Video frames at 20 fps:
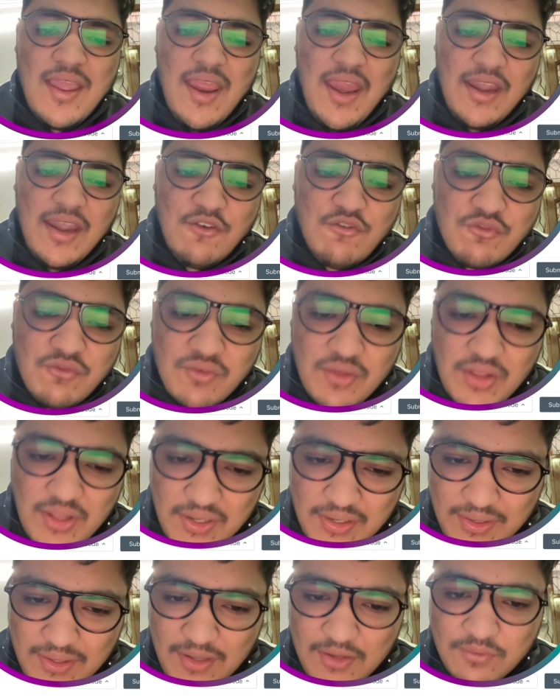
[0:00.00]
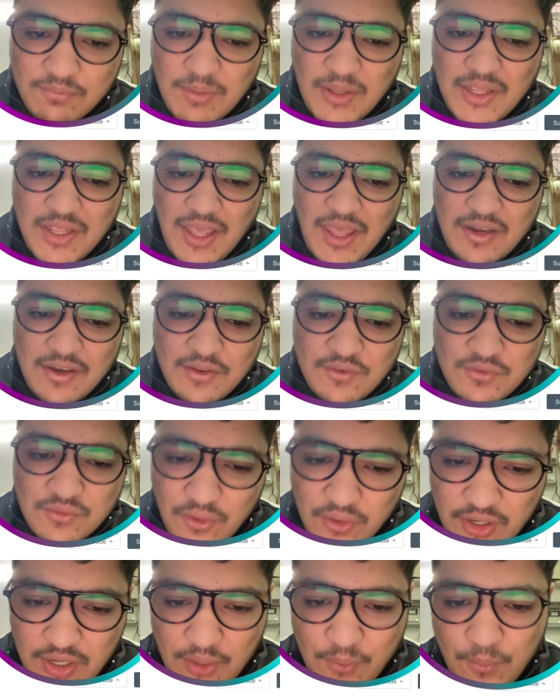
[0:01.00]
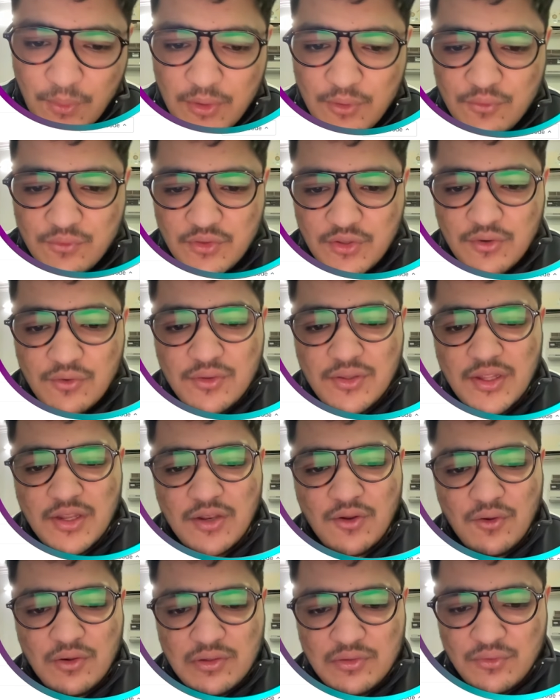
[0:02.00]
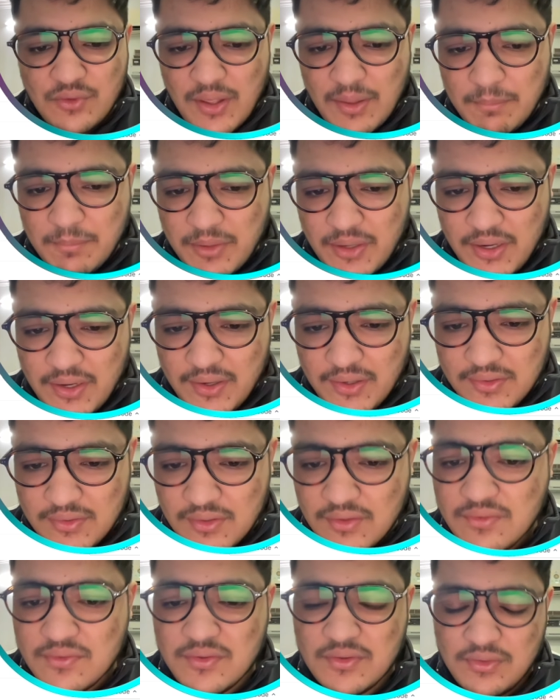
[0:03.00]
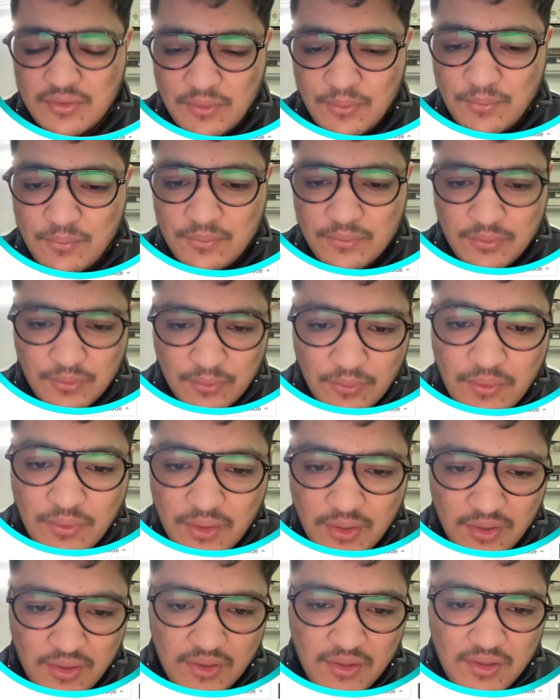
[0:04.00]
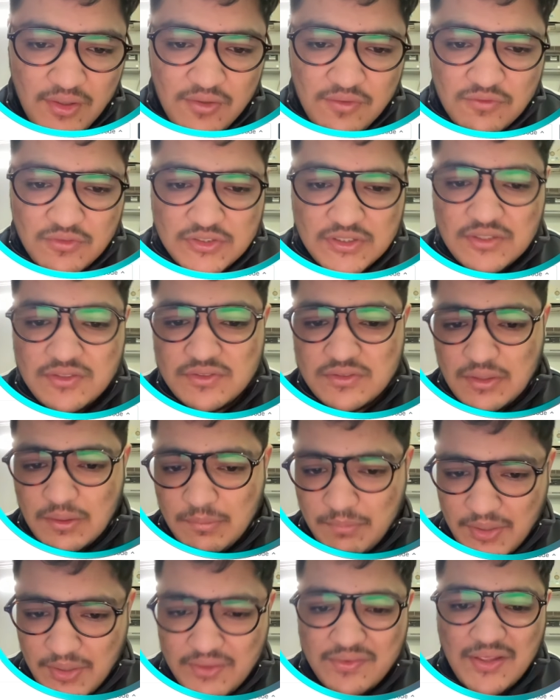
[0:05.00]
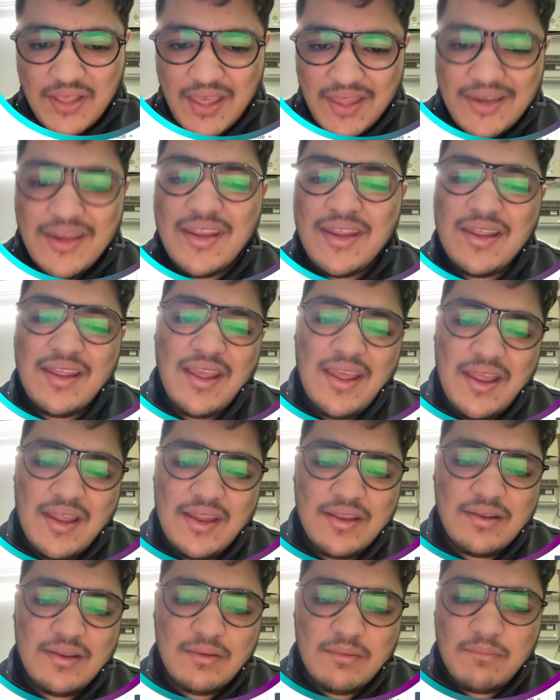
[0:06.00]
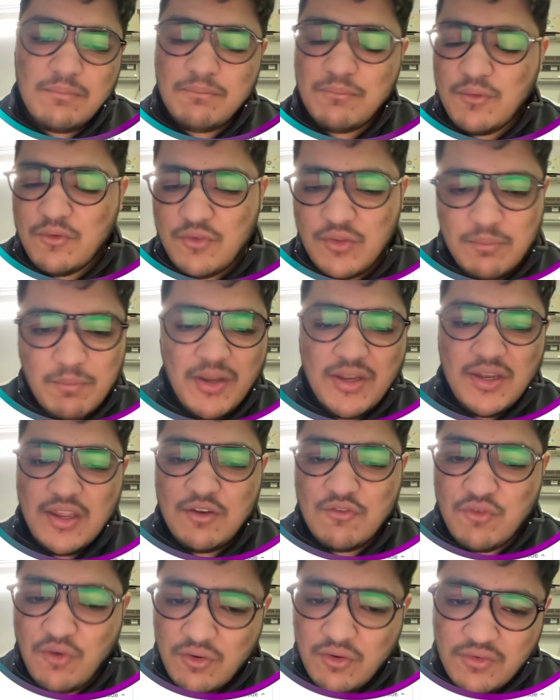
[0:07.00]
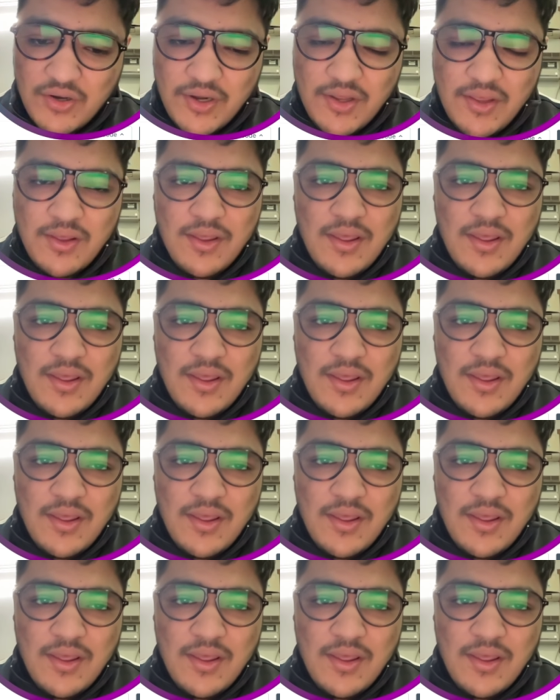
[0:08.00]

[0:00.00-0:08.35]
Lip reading: And if in case my carry is not equal to 0, then also I am creating this new node which is termed as carry and moving my tail forward.